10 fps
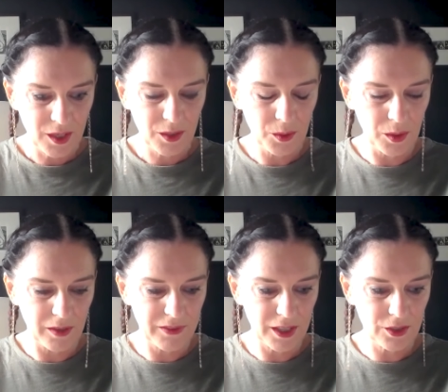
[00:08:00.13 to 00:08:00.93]
all
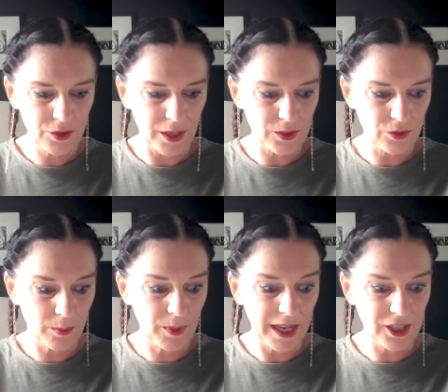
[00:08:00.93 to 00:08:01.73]
of the trials and
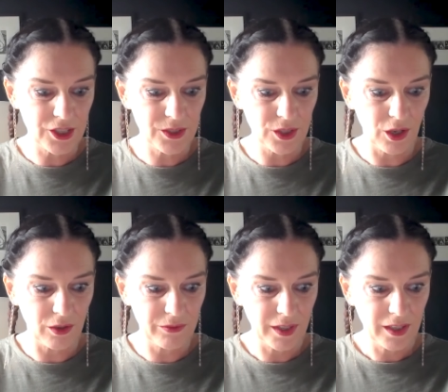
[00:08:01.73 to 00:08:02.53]
tribulations
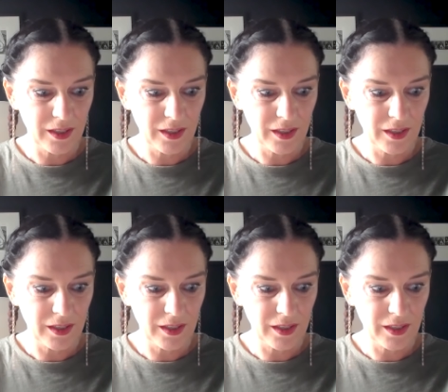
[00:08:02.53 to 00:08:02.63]
of